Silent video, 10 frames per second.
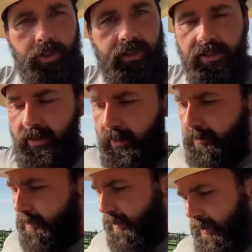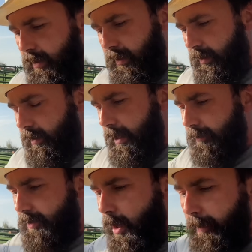to these things. And if you
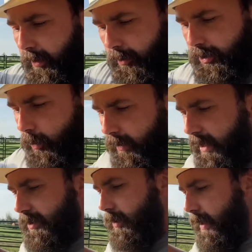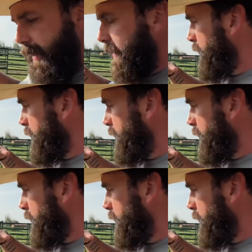saw my little short yesterday,